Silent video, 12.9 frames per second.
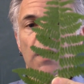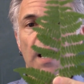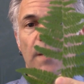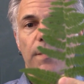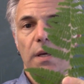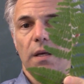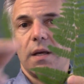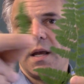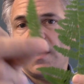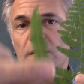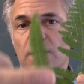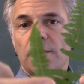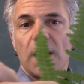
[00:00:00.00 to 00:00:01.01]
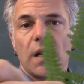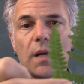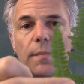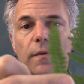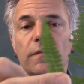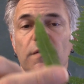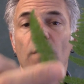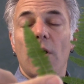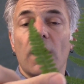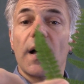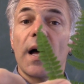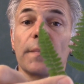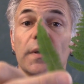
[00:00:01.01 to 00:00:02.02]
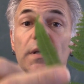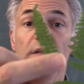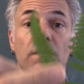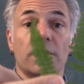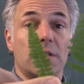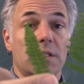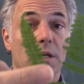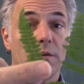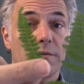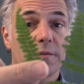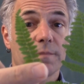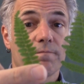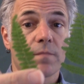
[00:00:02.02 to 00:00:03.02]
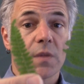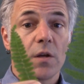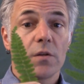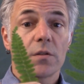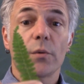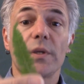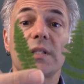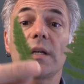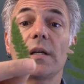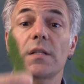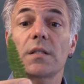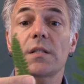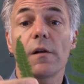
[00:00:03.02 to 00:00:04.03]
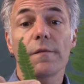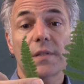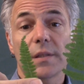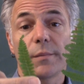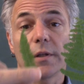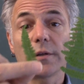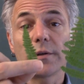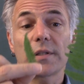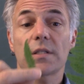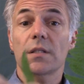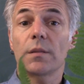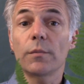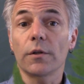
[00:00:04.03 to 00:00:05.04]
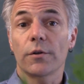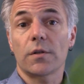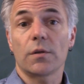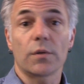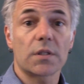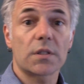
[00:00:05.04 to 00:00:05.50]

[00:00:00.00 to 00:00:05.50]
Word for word: copy, and it's made up of small copies of itself. So we say it's self-similar, it's similar to